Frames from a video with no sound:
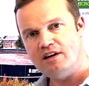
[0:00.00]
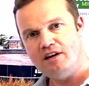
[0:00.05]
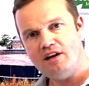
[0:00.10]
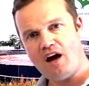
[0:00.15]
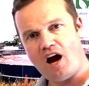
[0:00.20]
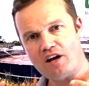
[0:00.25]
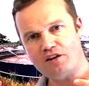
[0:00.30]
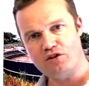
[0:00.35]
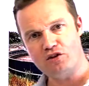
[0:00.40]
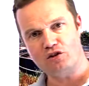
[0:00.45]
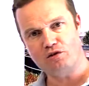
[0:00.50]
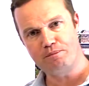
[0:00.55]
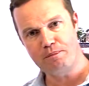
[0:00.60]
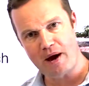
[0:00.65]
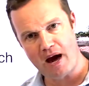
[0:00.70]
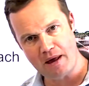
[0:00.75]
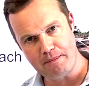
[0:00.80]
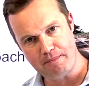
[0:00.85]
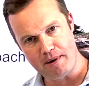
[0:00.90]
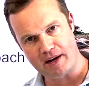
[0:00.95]
not just
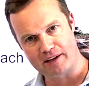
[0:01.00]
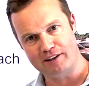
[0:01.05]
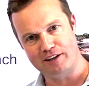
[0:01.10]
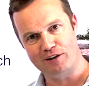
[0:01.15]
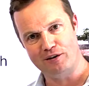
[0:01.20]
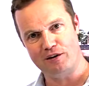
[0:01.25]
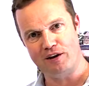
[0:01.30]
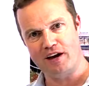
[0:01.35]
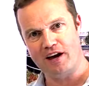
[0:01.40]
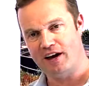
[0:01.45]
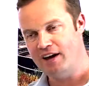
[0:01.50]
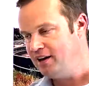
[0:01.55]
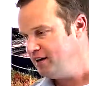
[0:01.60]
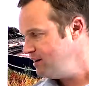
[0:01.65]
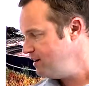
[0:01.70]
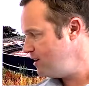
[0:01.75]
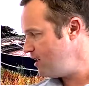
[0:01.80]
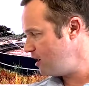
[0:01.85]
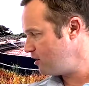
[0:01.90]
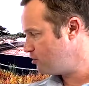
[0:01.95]
bad bacteria,
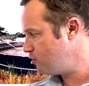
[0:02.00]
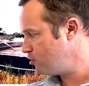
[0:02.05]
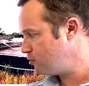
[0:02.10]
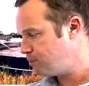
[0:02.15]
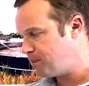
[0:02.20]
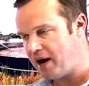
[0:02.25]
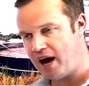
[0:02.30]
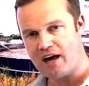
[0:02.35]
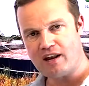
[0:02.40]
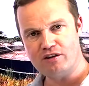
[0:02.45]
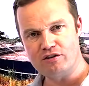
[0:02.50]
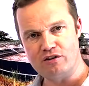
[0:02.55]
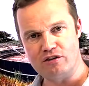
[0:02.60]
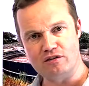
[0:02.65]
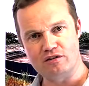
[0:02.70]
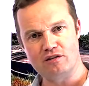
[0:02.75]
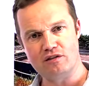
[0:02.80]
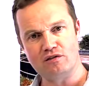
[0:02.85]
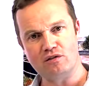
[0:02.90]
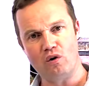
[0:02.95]
not just
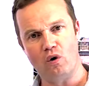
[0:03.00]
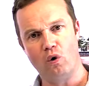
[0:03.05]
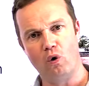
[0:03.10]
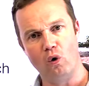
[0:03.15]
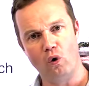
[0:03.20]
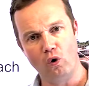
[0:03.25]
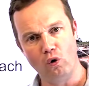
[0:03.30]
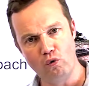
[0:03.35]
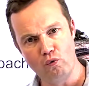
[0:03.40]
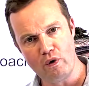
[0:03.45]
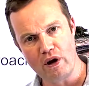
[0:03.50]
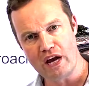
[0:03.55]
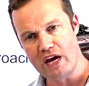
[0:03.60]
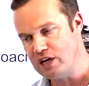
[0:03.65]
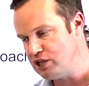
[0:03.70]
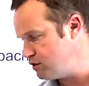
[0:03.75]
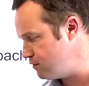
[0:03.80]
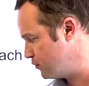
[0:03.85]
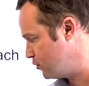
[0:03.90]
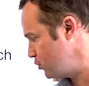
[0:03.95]
pathogens. There's a whole
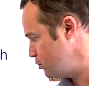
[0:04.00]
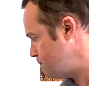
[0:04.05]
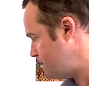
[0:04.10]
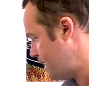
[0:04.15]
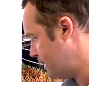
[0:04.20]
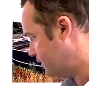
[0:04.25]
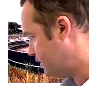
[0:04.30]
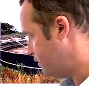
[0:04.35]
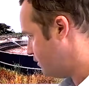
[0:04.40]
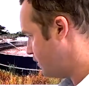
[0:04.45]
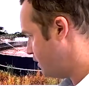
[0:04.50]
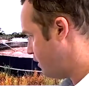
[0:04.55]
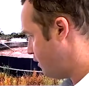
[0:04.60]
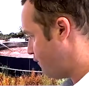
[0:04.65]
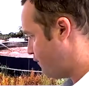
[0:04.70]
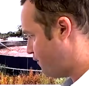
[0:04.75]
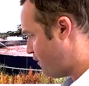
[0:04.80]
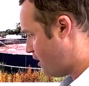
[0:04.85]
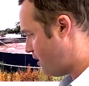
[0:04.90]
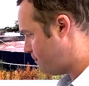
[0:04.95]
range of good bacteria in our
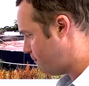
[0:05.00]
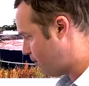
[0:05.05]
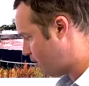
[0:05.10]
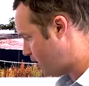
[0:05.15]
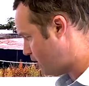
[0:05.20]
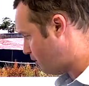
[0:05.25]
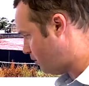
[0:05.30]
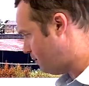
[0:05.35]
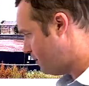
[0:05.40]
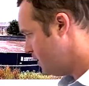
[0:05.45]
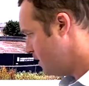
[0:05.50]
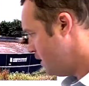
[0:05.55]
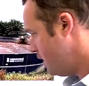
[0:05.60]
farm biome.